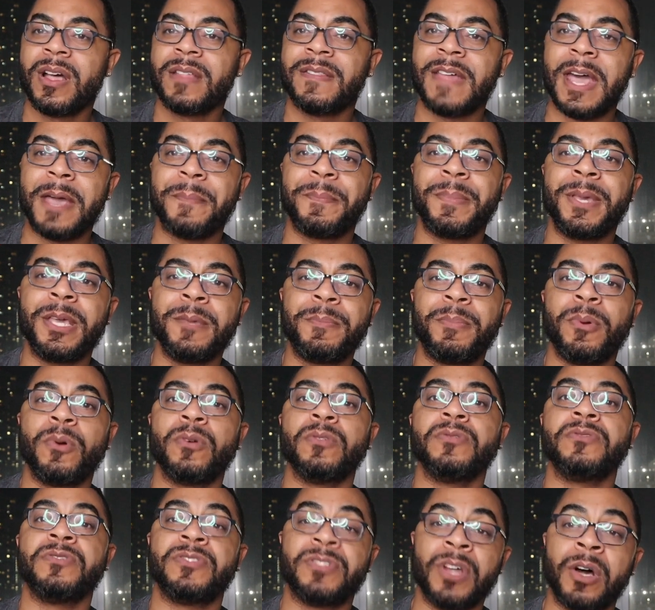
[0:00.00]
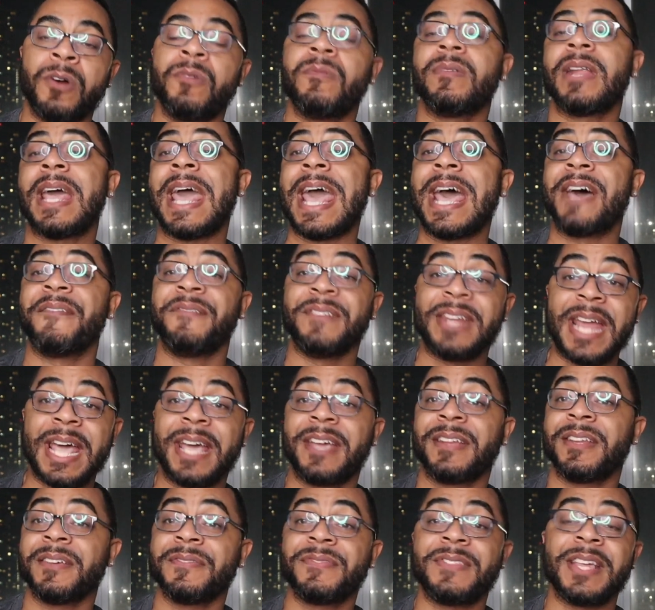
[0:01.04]
that people don't have
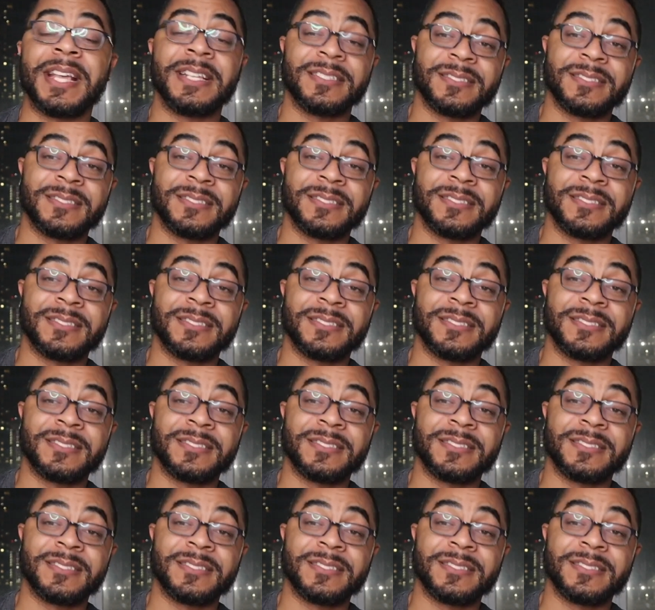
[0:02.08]
negative things